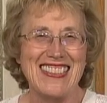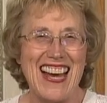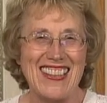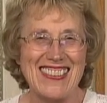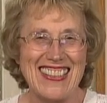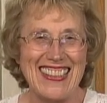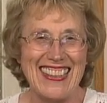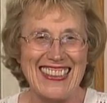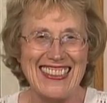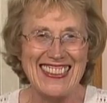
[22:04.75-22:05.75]
Sounds
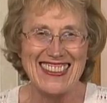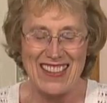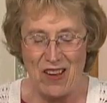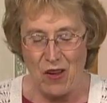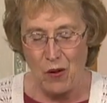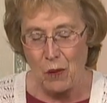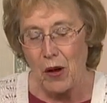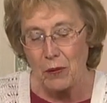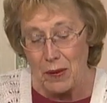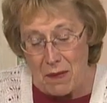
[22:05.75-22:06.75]
good?
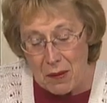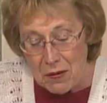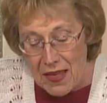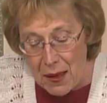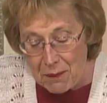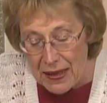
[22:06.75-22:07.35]
Well, remember that